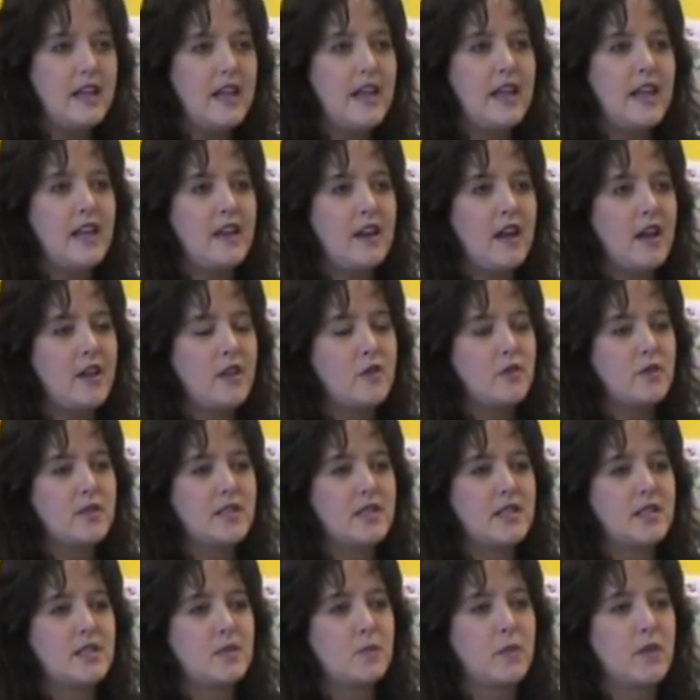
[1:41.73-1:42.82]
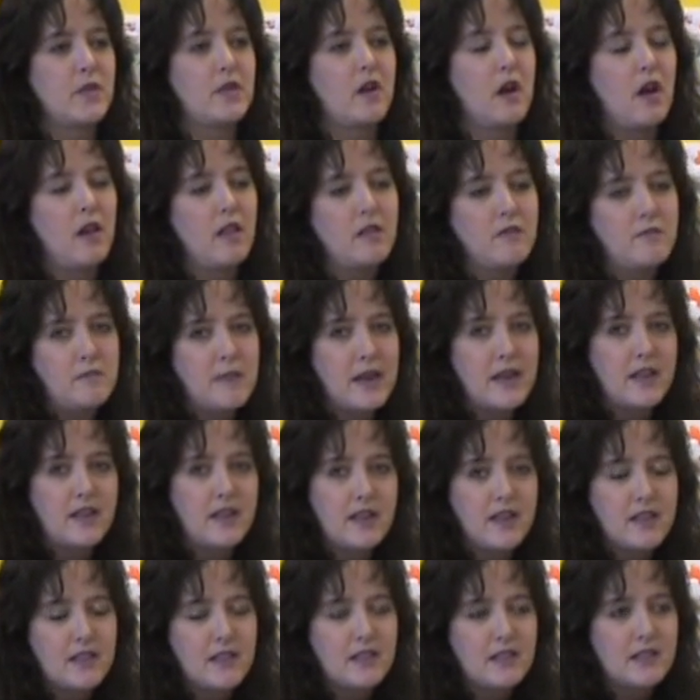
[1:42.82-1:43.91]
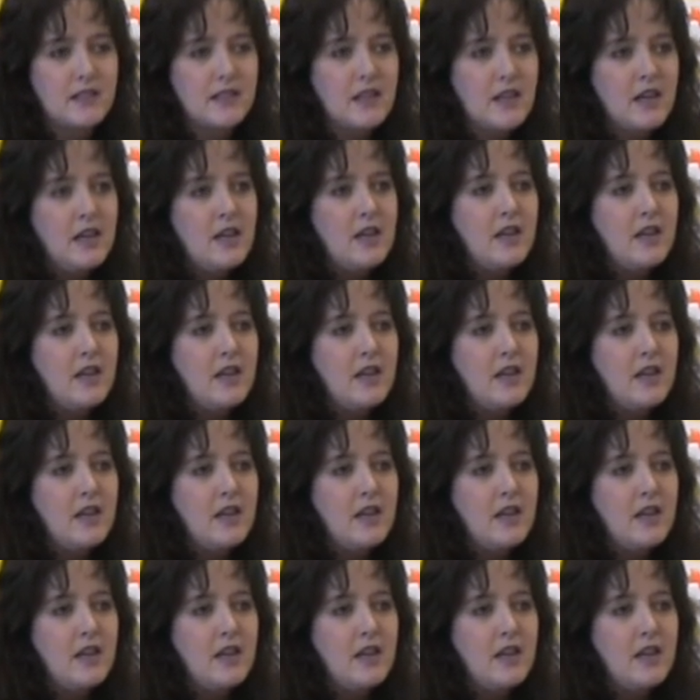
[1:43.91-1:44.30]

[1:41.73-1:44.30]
And I use this with all of my kids,